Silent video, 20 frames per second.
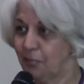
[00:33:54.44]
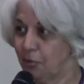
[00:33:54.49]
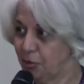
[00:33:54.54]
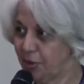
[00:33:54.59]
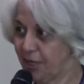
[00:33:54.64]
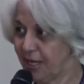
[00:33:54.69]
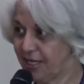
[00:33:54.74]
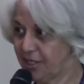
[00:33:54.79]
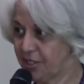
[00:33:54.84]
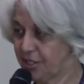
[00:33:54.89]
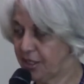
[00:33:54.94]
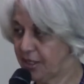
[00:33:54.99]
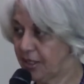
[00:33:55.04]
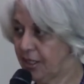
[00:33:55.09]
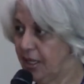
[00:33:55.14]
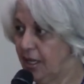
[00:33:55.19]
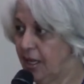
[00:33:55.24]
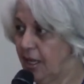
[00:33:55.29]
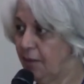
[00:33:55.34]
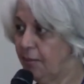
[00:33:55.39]

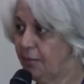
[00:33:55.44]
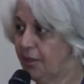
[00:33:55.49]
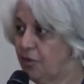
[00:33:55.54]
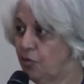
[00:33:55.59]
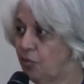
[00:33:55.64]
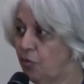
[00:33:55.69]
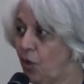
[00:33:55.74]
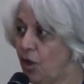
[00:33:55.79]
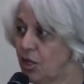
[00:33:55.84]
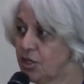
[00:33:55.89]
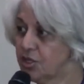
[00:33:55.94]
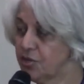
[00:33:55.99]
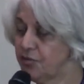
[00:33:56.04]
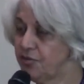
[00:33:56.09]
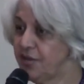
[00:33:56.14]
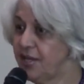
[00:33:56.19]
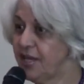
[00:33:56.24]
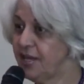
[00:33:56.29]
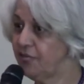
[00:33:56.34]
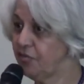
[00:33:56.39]
protection. But what
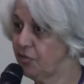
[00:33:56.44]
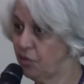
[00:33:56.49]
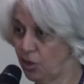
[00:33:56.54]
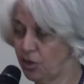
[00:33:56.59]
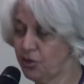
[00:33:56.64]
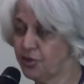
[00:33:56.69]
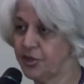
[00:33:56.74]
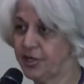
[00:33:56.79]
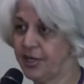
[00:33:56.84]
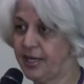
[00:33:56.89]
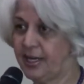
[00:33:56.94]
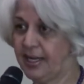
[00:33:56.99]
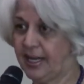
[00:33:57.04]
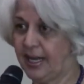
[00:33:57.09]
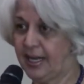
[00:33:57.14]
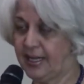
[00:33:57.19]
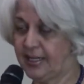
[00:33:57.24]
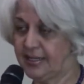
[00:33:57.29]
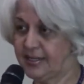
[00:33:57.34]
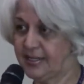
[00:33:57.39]
we have not
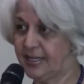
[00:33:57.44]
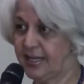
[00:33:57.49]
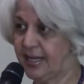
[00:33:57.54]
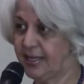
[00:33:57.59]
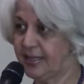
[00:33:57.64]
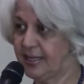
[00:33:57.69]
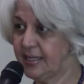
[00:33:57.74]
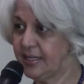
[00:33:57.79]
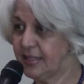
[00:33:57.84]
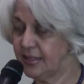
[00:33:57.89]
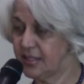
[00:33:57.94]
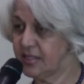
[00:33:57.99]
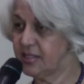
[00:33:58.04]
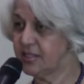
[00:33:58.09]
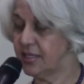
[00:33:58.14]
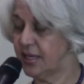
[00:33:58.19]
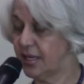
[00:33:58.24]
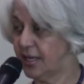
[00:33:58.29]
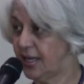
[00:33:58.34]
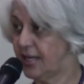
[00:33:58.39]
realized, and I think this
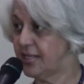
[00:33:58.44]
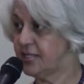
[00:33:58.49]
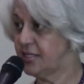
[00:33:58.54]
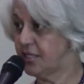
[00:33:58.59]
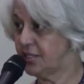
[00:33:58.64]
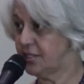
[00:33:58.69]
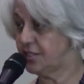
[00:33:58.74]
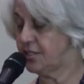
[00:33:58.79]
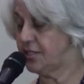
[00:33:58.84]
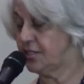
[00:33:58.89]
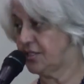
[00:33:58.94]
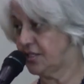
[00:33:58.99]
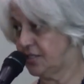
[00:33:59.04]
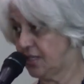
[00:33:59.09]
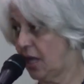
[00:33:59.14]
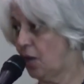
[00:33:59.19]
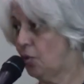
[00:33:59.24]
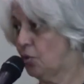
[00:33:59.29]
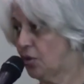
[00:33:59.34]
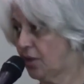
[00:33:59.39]
realization is
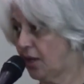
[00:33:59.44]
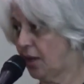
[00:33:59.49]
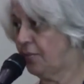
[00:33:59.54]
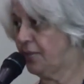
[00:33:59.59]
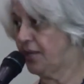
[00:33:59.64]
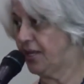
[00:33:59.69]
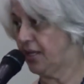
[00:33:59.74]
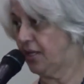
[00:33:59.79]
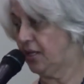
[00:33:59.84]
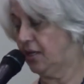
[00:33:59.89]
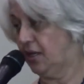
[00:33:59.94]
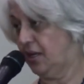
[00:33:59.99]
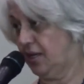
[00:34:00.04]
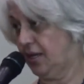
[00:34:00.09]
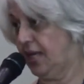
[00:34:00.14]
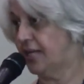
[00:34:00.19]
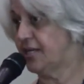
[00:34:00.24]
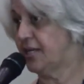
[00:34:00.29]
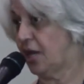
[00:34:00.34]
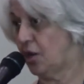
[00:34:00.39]
now coming
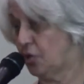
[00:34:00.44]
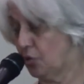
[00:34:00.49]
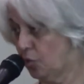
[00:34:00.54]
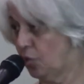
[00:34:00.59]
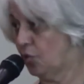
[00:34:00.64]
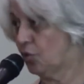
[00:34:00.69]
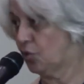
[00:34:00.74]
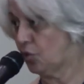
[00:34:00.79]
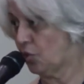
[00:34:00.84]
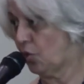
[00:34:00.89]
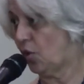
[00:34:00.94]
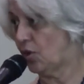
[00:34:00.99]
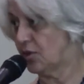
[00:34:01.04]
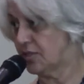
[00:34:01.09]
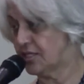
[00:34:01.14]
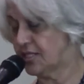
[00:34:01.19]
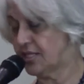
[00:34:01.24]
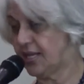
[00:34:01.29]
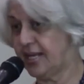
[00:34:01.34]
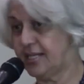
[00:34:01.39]
at our own
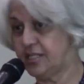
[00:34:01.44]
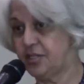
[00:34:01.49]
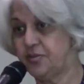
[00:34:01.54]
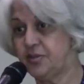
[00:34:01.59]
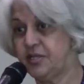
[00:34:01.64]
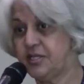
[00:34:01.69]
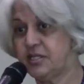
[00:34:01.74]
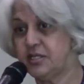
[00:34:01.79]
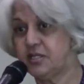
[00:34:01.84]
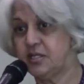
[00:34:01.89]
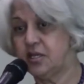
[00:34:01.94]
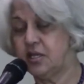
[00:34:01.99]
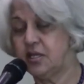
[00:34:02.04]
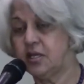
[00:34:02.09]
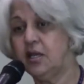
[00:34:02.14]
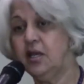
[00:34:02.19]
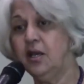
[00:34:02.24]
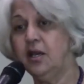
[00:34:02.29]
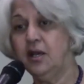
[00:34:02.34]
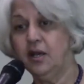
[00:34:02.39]
cost as we
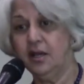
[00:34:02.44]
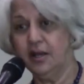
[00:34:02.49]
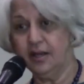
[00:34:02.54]
see